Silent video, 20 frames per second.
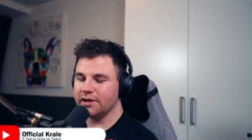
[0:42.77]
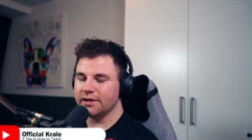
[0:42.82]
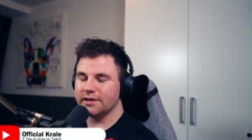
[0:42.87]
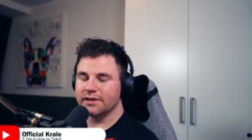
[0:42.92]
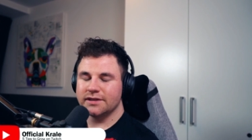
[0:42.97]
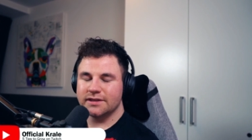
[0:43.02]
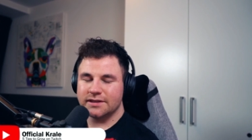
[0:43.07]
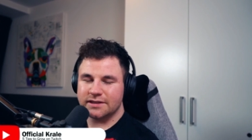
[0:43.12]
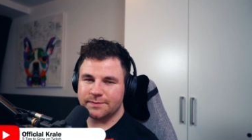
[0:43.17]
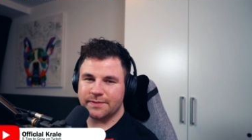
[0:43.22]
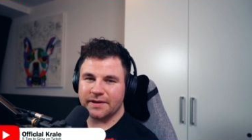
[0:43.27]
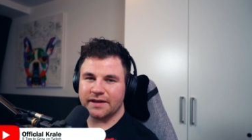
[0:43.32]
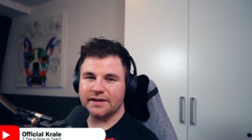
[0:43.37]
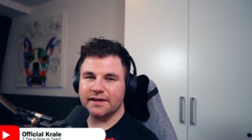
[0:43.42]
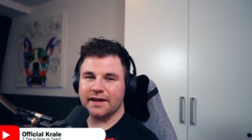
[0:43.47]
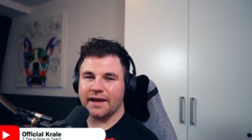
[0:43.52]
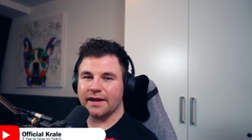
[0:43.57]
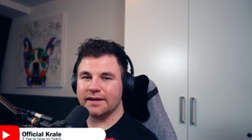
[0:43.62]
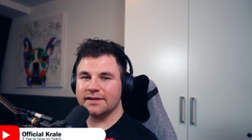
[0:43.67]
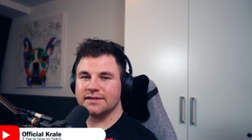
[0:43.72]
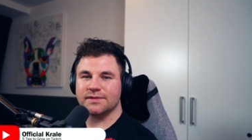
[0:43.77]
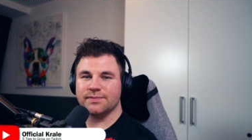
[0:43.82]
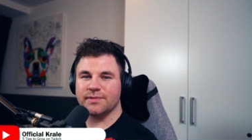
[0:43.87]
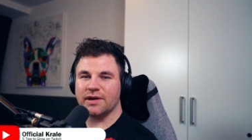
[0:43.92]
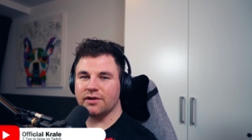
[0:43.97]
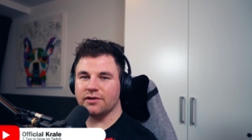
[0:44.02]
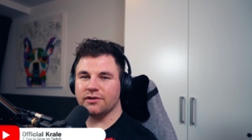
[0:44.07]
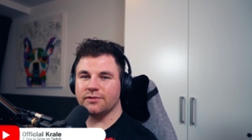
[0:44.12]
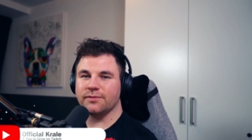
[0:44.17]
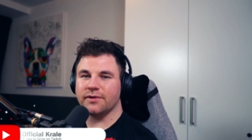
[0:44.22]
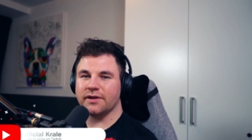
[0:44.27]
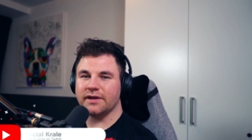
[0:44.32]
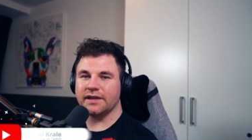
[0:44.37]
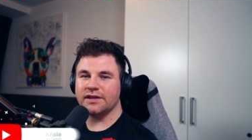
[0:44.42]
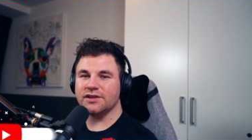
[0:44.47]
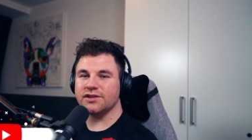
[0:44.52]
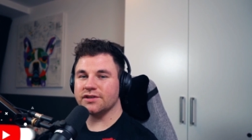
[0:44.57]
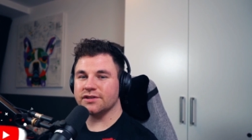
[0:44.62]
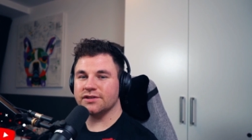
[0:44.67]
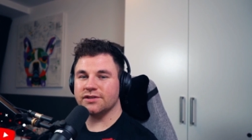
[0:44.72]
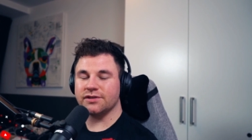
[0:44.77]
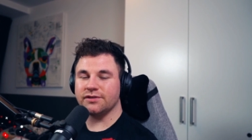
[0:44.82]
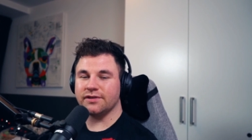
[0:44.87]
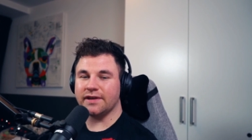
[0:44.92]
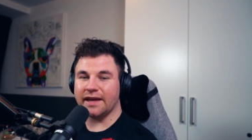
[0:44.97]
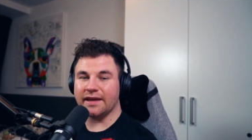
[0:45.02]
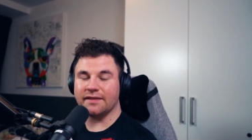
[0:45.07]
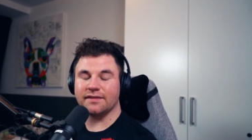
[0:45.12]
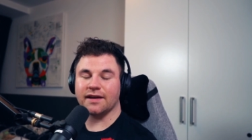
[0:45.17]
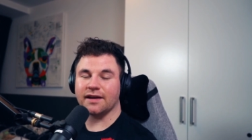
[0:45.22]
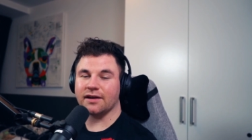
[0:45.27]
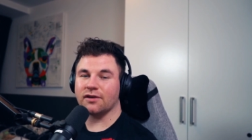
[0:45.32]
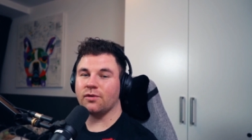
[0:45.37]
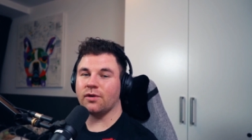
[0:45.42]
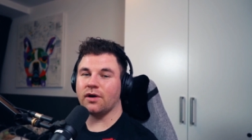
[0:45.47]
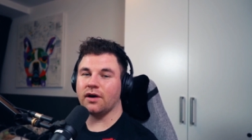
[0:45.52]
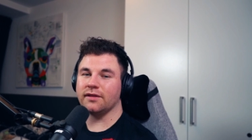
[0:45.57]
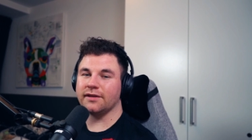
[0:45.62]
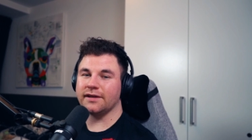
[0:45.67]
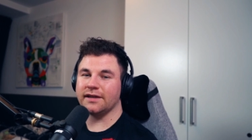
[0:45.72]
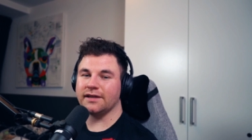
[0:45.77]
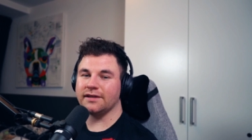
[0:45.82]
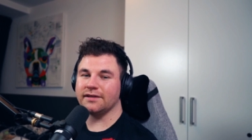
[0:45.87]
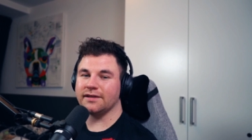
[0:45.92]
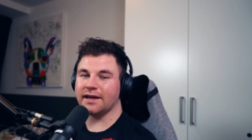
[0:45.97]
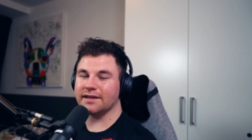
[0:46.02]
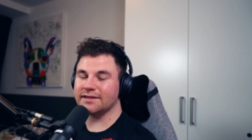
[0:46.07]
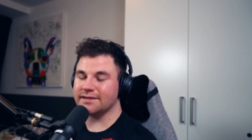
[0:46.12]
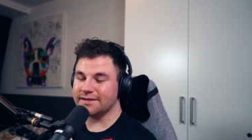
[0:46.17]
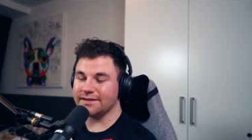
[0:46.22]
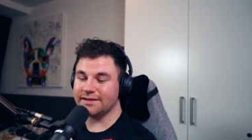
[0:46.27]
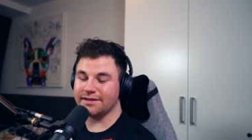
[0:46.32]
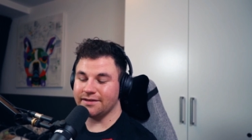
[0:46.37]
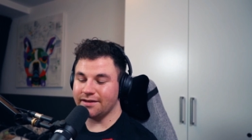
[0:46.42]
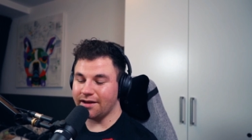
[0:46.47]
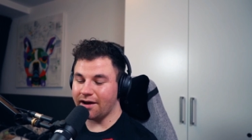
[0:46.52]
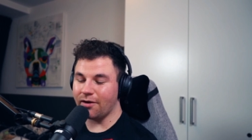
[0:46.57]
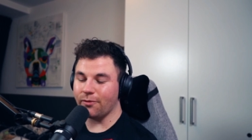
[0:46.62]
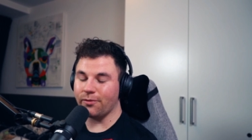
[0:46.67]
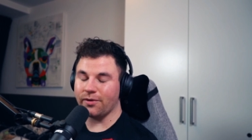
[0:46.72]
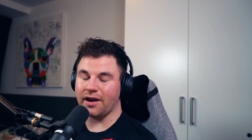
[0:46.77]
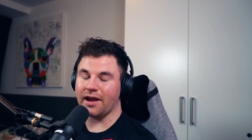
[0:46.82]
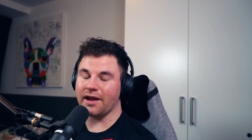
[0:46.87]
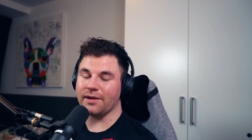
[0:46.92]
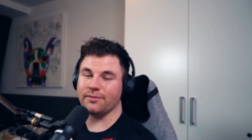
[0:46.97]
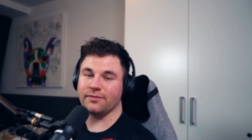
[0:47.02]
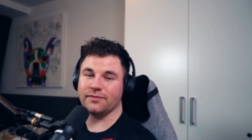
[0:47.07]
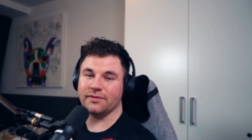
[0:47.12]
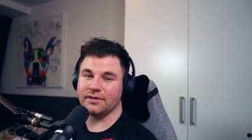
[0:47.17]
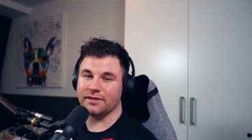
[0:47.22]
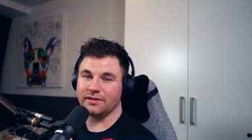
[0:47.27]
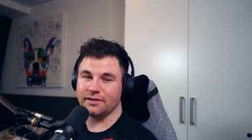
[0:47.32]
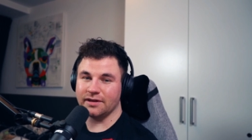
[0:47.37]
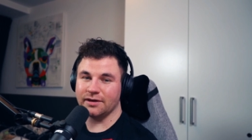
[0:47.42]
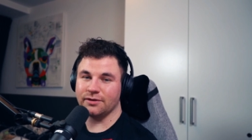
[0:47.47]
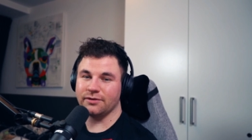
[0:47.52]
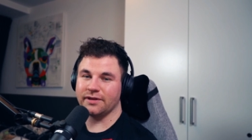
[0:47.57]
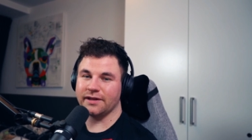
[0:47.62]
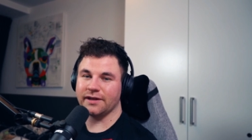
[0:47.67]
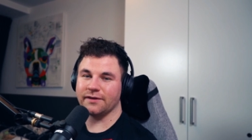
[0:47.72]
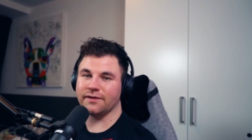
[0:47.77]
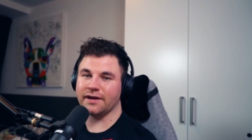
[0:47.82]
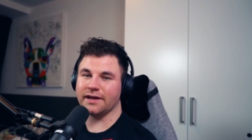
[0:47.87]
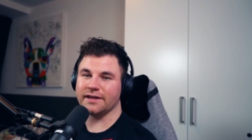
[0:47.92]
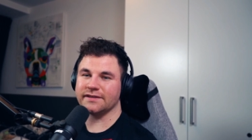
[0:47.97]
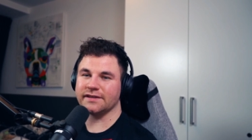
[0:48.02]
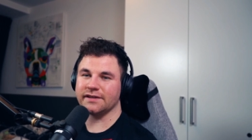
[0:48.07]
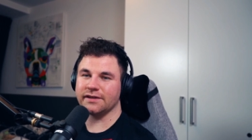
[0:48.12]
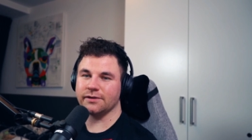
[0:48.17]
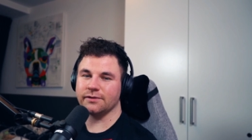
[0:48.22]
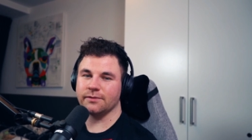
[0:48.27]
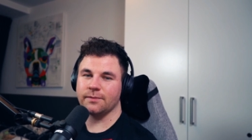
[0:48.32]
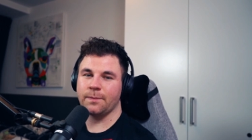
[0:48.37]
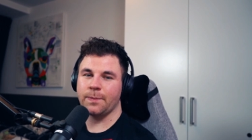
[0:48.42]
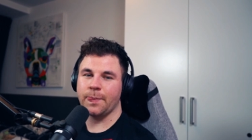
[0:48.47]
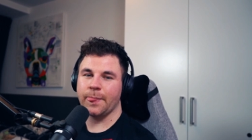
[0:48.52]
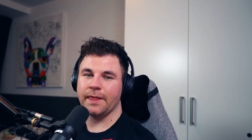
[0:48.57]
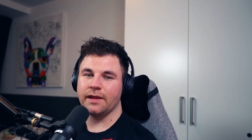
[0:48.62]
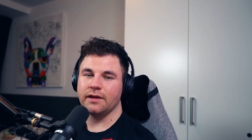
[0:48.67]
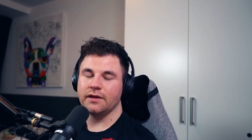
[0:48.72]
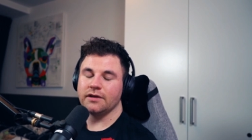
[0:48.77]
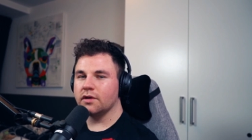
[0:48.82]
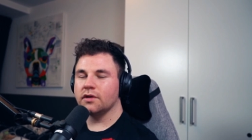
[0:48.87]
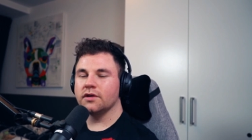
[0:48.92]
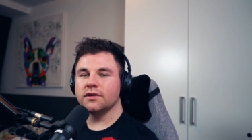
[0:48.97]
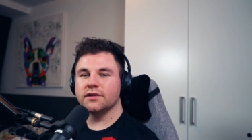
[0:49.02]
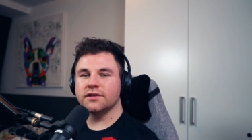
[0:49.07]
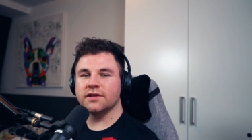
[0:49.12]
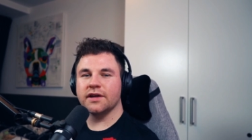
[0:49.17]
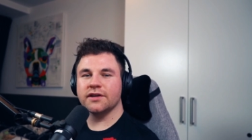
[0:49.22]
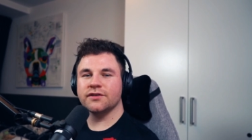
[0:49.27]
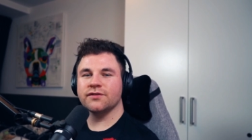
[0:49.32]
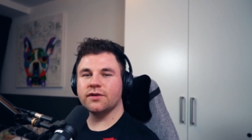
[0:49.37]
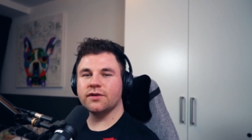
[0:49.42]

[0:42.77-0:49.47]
spend X amount of money just to gain that quality. That's not what I'm literally advising you. So as for